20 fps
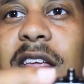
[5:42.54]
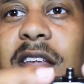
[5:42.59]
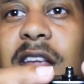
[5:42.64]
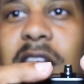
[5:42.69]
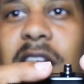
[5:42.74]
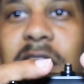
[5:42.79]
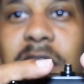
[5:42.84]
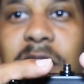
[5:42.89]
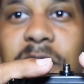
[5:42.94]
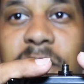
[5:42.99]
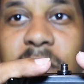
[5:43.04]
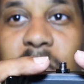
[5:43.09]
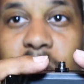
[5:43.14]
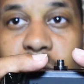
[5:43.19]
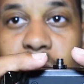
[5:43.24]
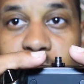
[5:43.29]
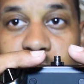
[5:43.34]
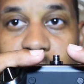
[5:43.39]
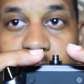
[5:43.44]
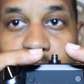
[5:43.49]
It
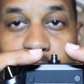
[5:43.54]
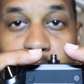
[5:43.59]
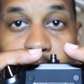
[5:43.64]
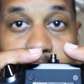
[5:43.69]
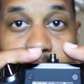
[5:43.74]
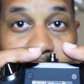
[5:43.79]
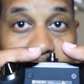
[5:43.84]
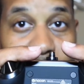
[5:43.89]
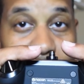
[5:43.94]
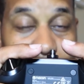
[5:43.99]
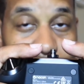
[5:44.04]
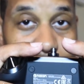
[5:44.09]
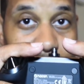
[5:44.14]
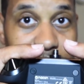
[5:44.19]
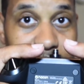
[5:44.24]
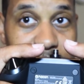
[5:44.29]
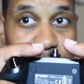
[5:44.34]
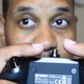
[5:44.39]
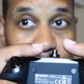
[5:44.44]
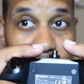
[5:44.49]
feels mostly like an
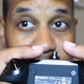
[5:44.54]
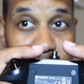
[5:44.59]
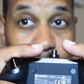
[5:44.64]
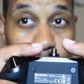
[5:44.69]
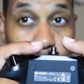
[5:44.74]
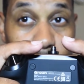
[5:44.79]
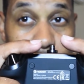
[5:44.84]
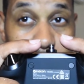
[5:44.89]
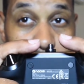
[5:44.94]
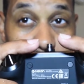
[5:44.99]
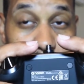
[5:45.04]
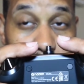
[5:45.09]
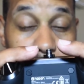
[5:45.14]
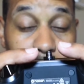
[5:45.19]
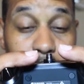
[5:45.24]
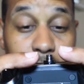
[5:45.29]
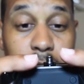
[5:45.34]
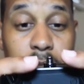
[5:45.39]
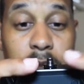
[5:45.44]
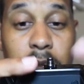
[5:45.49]
Xbox One
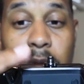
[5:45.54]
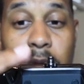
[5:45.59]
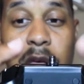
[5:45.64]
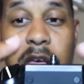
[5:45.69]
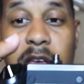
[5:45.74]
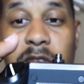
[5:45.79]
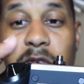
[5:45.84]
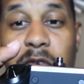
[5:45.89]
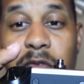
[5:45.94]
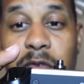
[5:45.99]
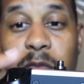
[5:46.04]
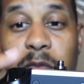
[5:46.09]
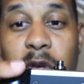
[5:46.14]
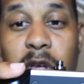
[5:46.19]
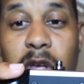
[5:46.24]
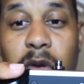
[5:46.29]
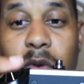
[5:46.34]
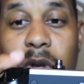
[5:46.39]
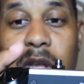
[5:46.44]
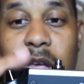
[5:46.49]
controller. If you're
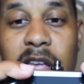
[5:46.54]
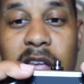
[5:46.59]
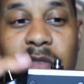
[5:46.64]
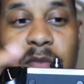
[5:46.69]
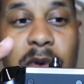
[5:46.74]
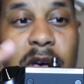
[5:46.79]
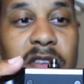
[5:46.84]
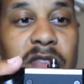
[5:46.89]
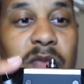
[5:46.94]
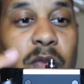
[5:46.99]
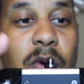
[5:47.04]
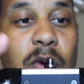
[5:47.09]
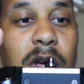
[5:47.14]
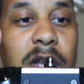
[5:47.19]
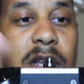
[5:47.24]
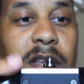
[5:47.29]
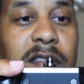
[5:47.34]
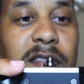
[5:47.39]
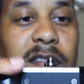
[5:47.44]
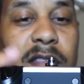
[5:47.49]
familiar with Xbox
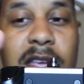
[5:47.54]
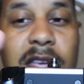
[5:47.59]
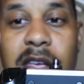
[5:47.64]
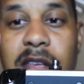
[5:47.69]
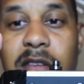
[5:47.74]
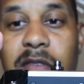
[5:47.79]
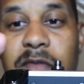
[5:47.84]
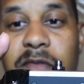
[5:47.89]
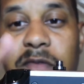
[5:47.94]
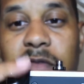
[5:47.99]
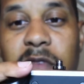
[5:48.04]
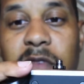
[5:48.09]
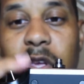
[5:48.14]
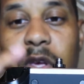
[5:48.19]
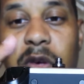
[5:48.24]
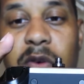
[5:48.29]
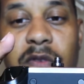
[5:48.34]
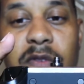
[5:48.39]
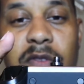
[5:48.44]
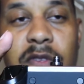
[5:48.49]
One, this thing
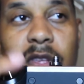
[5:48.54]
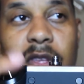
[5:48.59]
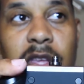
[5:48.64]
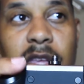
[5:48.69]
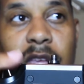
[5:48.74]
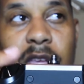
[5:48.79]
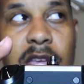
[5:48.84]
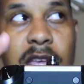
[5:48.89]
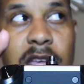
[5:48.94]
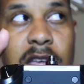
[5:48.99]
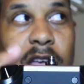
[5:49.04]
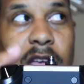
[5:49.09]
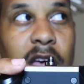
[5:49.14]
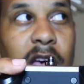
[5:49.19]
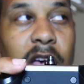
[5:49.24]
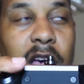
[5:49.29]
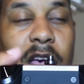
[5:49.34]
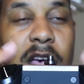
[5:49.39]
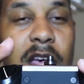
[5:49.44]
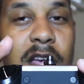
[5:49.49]
feels
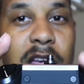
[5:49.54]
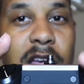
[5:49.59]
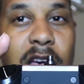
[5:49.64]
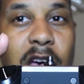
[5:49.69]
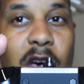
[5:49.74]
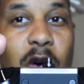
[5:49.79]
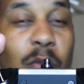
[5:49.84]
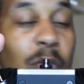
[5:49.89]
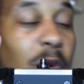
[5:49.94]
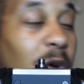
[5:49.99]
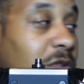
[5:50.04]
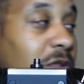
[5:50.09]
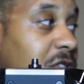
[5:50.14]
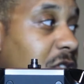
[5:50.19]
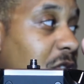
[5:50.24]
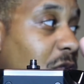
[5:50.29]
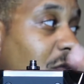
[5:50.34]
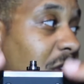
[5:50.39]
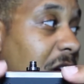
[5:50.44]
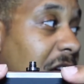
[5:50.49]
almost
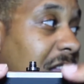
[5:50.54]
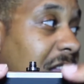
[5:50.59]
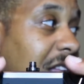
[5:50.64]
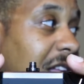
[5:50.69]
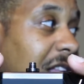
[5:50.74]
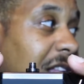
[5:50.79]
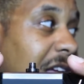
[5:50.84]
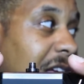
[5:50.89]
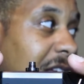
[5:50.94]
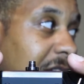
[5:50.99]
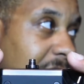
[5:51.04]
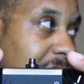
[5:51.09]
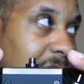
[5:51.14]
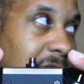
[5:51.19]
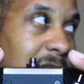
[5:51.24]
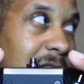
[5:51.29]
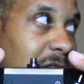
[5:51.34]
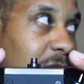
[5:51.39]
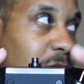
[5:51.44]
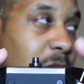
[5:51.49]
directly like an
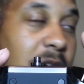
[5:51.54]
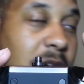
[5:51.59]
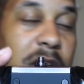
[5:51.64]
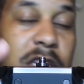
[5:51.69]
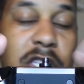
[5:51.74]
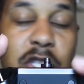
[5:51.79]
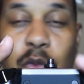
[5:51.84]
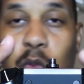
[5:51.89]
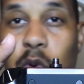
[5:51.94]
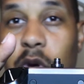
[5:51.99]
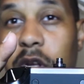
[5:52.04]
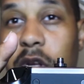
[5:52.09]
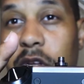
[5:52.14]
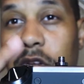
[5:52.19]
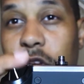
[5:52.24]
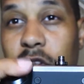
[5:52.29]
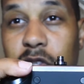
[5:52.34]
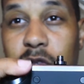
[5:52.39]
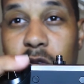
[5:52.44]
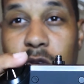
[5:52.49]
Xbox One
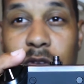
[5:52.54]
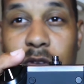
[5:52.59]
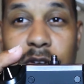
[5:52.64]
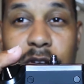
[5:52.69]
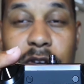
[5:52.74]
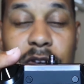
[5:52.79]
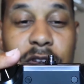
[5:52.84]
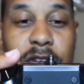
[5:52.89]
controller.